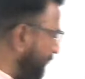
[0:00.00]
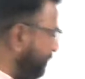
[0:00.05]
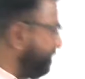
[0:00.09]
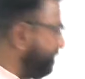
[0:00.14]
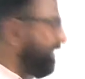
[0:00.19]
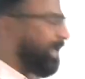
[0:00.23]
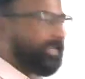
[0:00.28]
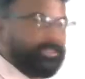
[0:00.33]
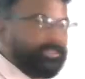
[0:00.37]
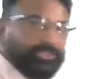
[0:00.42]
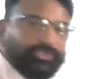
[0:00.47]

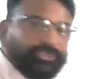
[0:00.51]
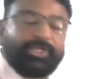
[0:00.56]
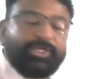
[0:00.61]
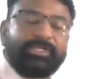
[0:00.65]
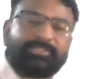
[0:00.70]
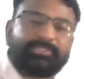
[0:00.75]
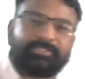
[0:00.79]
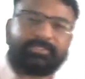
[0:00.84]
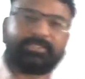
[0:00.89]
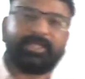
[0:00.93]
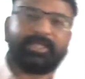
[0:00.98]
If there is a
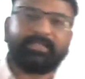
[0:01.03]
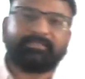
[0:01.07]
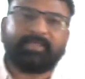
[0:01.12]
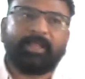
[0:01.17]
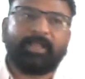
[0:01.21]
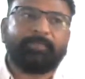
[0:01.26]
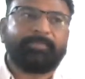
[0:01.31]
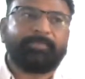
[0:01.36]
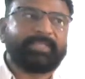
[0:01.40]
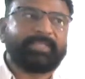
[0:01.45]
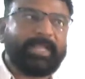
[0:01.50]
change in the
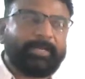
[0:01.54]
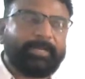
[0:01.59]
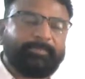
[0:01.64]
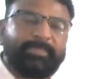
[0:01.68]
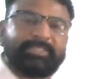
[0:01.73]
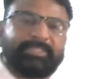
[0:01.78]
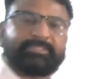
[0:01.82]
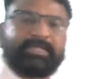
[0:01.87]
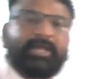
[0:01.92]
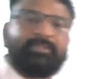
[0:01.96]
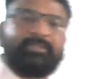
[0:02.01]
enthalpy, that
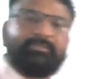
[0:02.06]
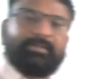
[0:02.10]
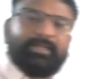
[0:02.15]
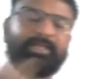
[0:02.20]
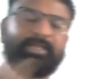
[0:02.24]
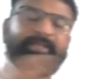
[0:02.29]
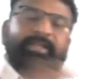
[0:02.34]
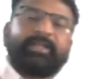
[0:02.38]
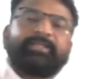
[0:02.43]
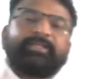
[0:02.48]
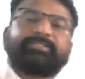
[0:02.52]
means either
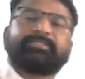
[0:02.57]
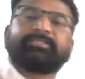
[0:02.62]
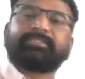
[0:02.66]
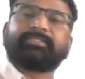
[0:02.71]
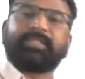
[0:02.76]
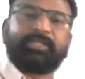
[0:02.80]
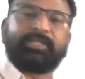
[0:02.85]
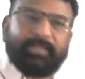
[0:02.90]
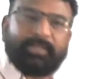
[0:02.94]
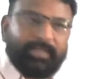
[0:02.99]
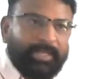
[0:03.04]
heat energy is
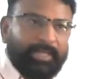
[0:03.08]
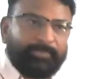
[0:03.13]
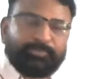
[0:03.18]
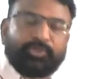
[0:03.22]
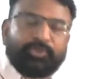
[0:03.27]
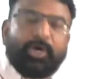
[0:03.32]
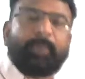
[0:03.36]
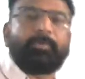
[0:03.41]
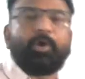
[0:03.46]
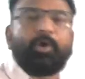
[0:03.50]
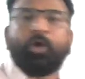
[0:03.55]

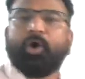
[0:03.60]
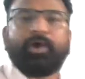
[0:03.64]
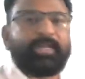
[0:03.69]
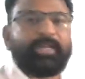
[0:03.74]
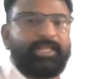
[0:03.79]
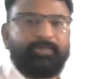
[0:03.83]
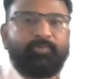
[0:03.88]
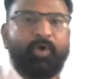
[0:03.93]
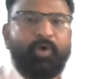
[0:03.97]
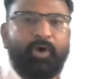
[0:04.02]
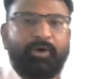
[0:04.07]
absorbed or
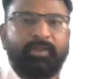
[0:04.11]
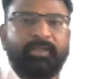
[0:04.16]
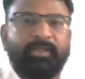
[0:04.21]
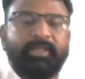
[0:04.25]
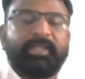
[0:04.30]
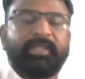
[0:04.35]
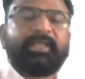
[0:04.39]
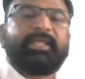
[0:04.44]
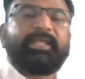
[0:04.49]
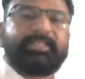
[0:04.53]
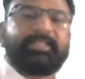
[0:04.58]

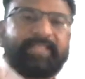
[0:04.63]
evolved.